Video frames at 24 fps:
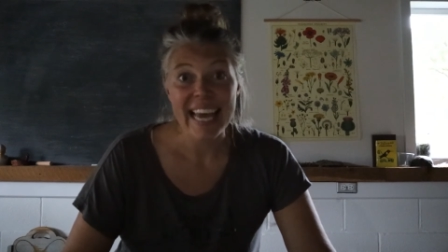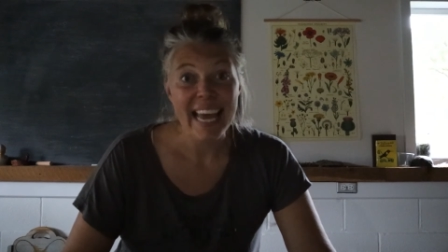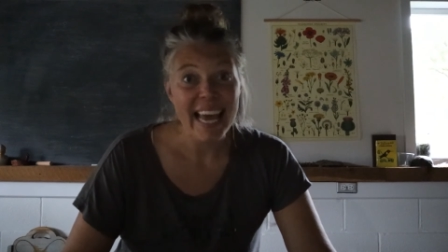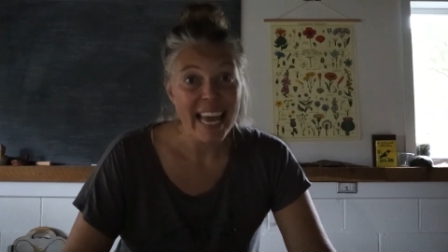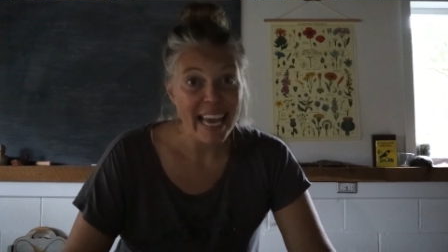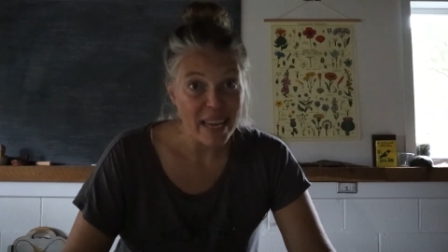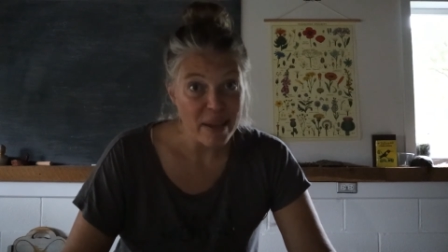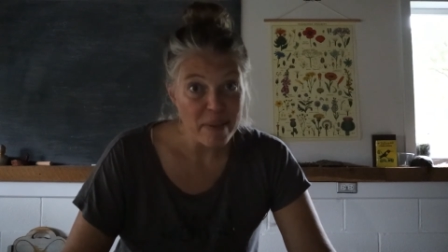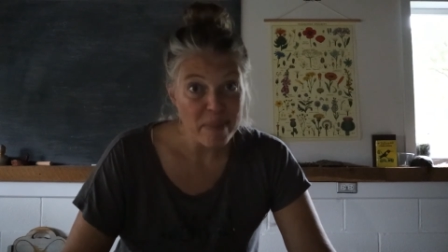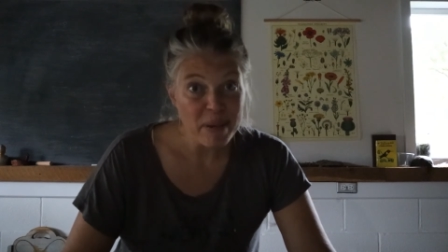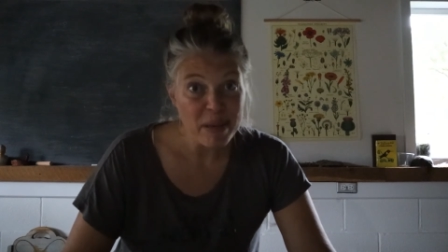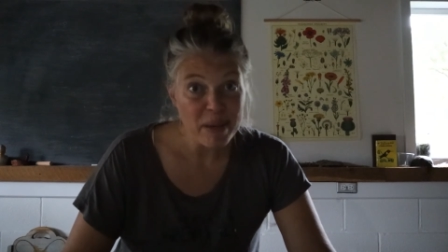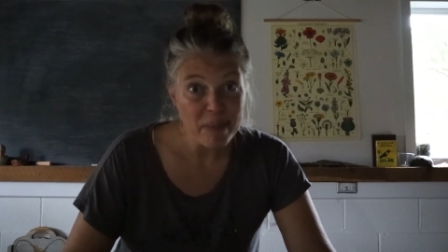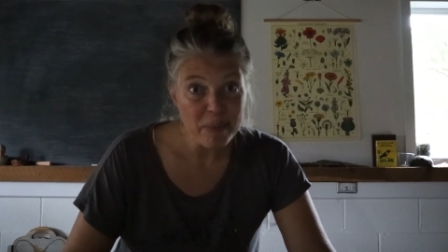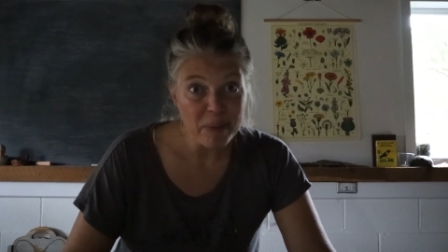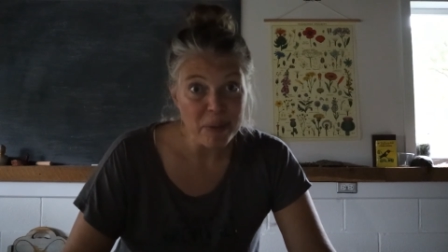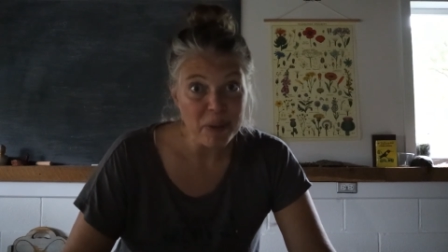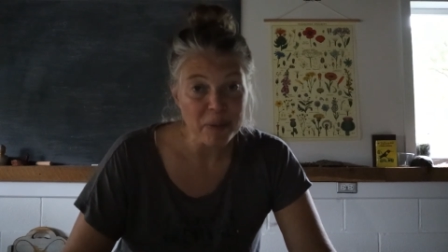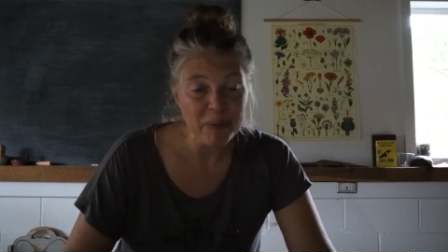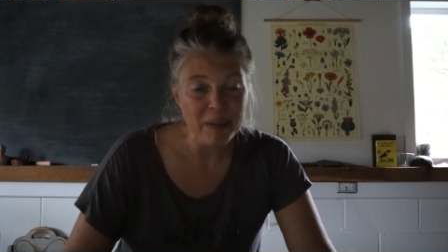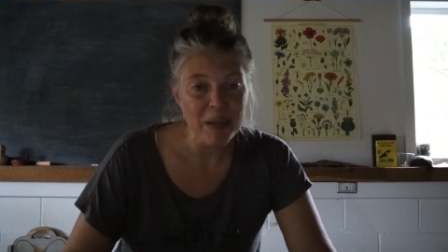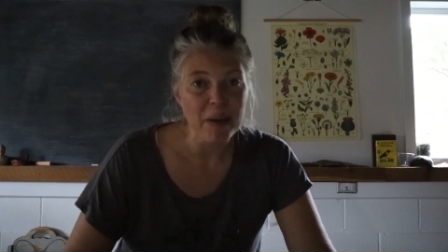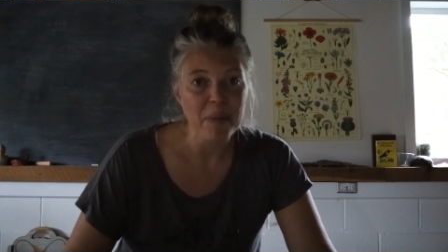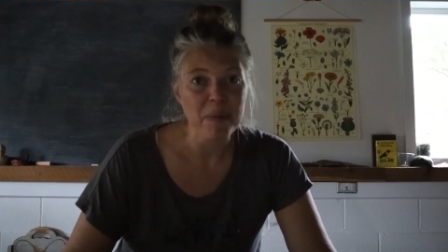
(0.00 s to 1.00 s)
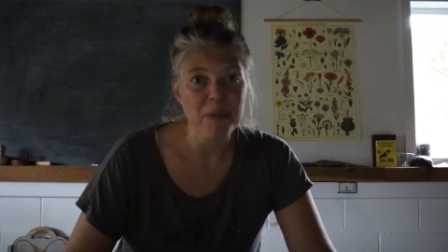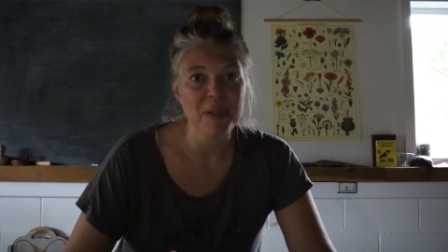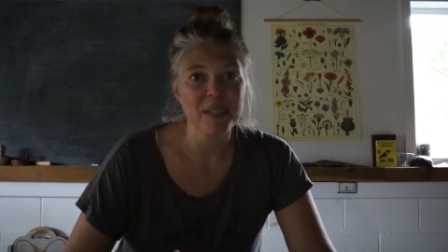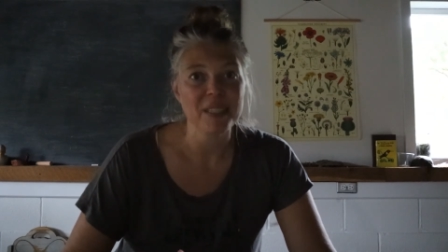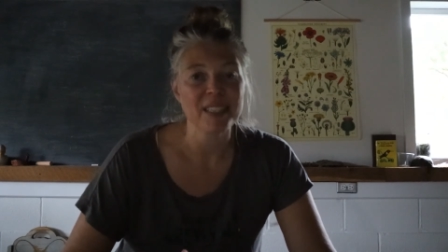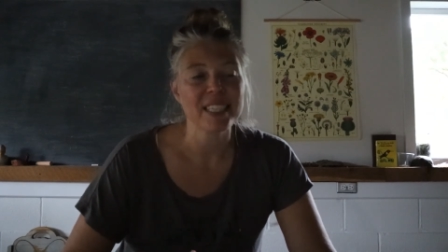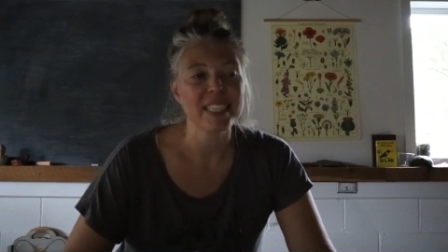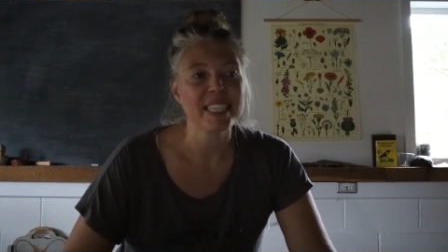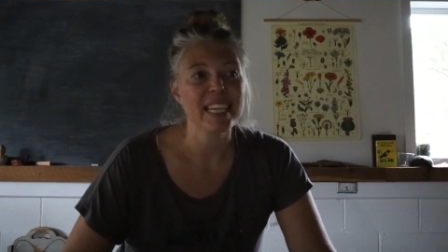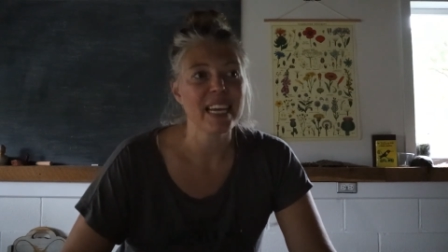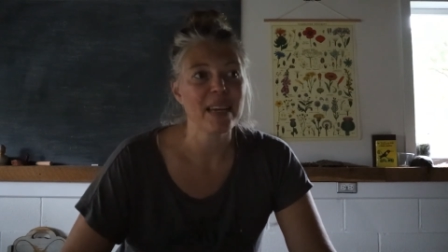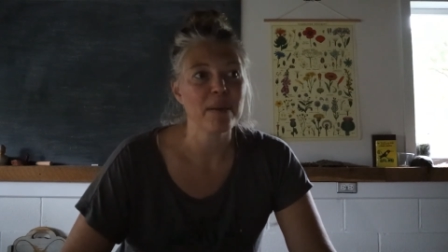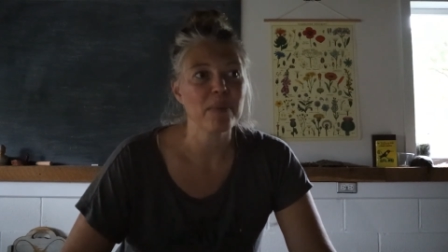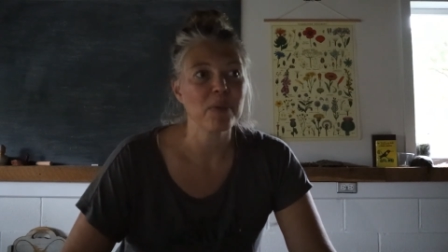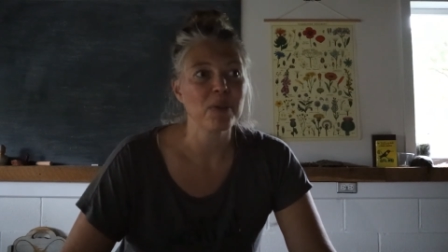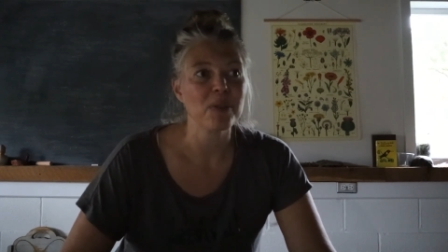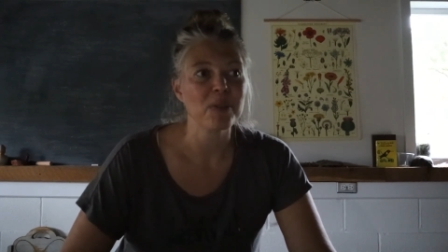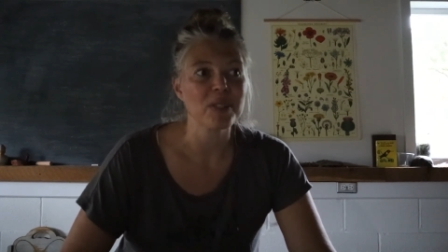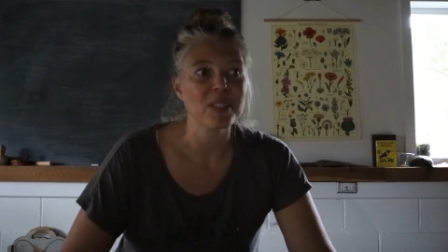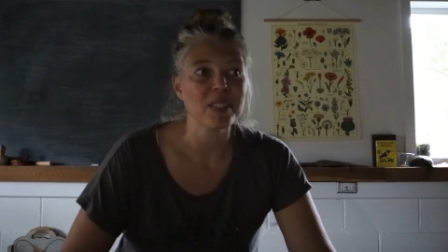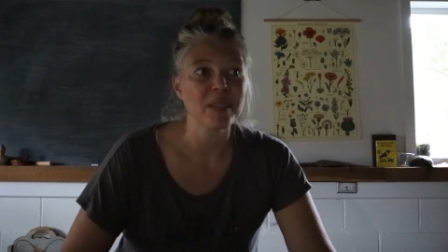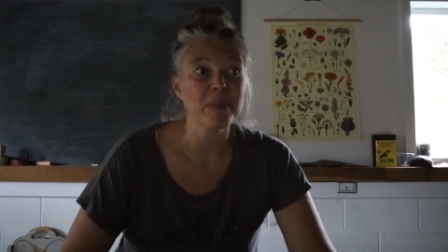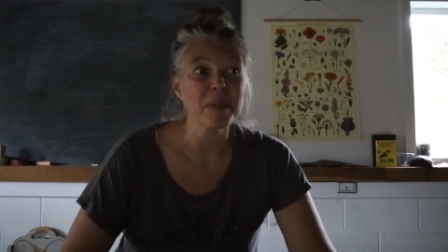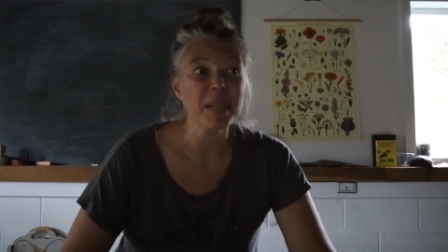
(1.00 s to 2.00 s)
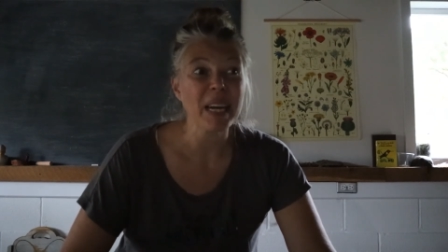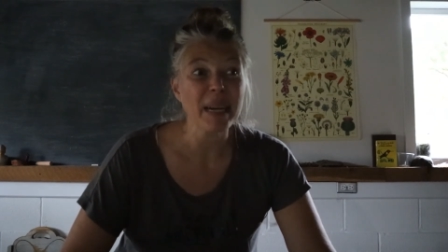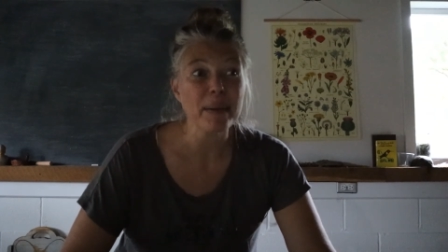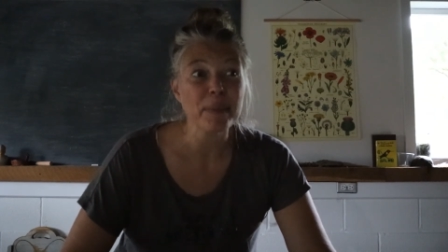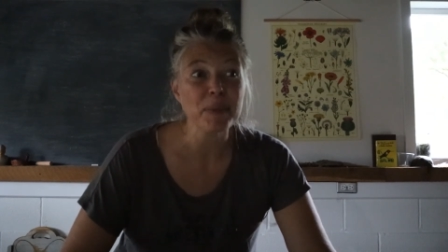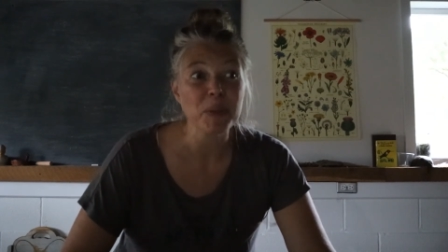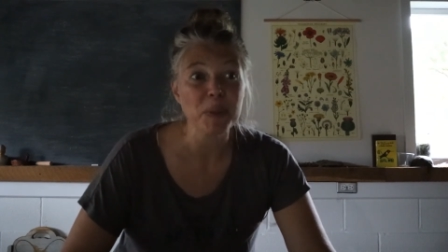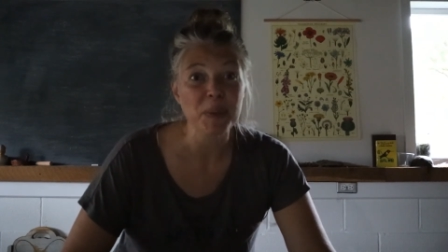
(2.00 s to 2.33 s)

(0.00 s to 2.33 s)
eight people around this table, sometimes